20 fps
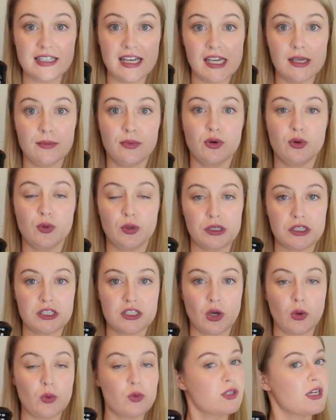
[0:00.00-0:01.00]
table
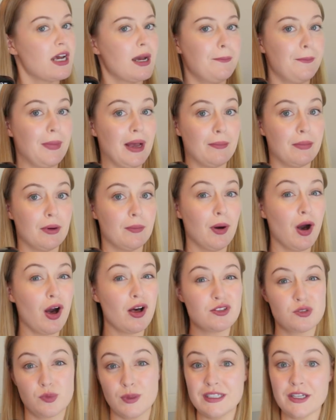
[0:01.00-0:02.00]
salt and pepper
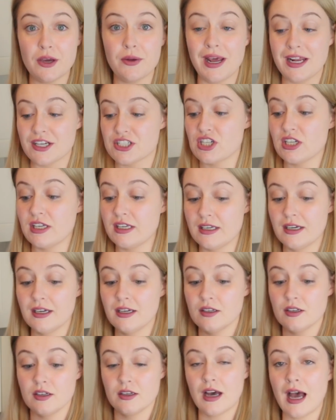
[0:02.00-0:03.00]
pots. We don't actually
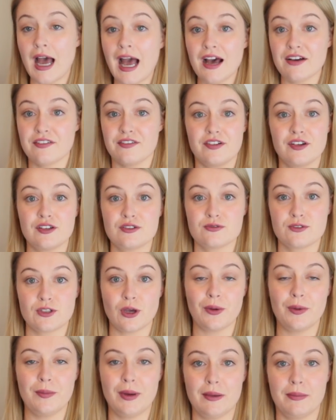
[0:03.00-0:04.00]
have
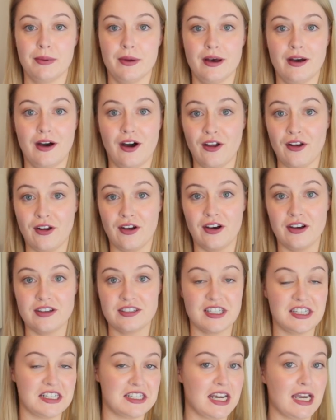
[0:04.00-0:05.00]
salt and pepper on our
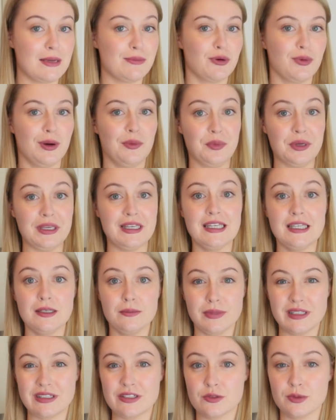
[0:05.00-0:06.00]
dinner table when we
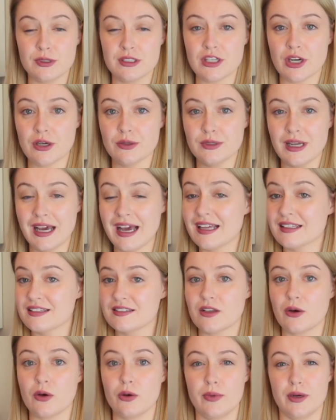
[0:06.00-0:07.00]
eat because we don't add
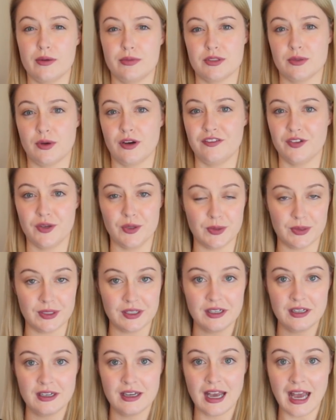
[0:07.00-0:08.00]
salt and pepper to our food
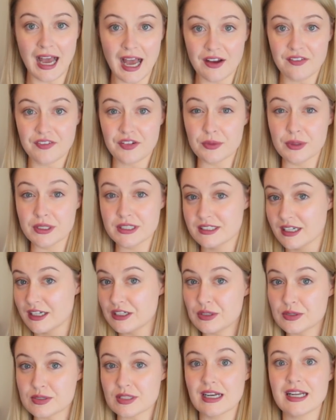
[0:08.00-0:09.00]
afterwards. I
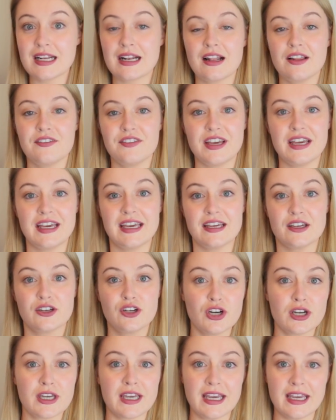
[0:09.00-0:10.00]
use a little of it in
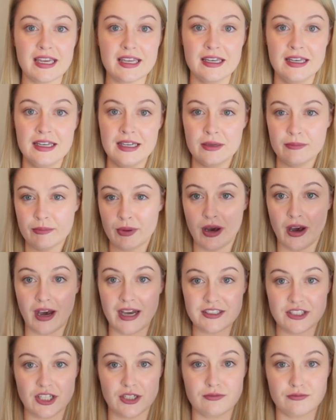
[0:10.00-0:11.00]
cooking, but
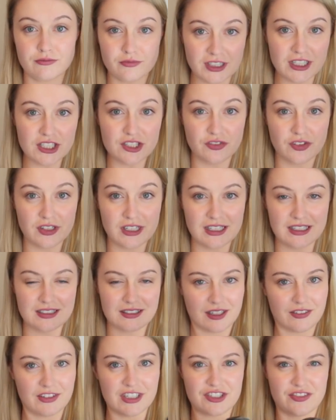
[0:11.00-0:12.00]
I don't reach for
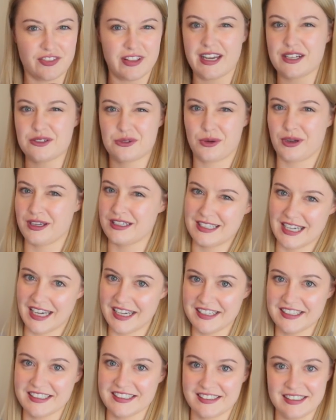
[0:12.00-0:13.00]
these. I reach for the actual
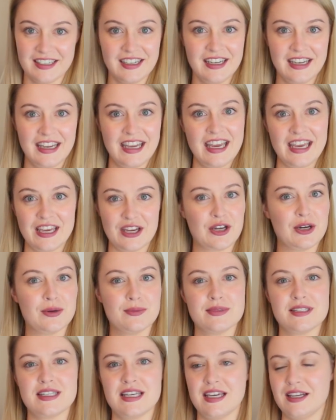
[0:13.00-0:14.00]
containers. It
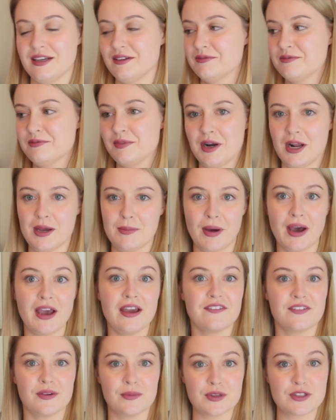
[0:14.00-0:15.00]
comes in when I buy
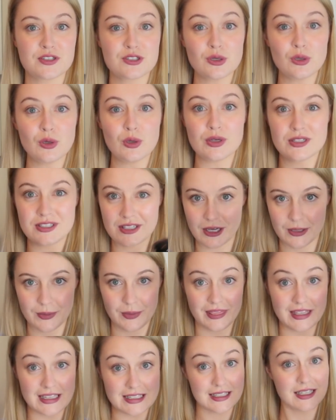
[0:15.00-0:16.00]
it from the store,
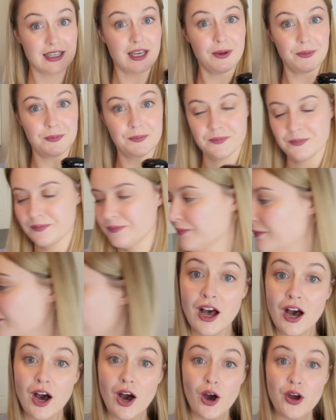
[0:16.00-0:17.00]
so these can go.
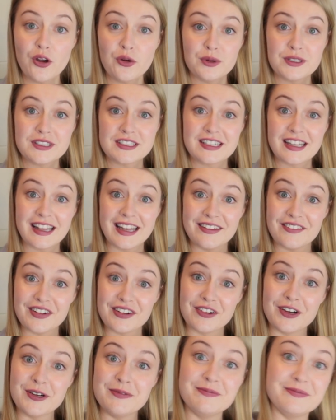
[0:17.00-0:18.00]
Onwards to the
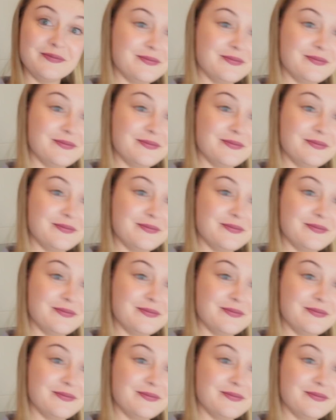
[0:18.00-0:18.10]
living room.